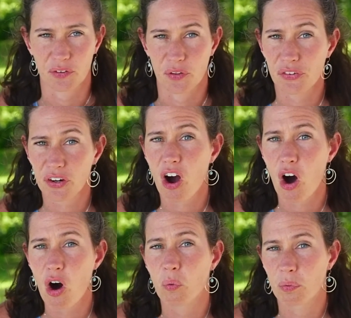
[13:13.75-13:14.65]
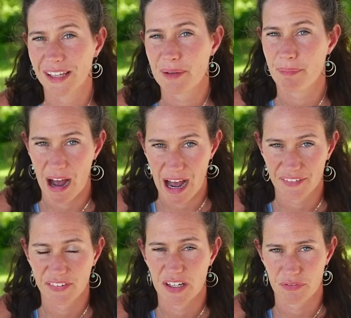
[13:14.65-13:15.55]
Those are all really
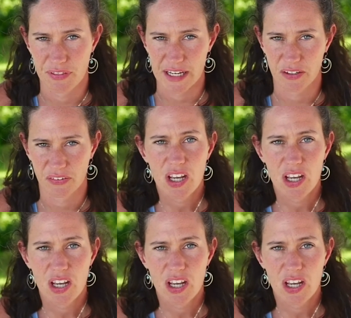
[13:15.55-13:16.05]
positive things.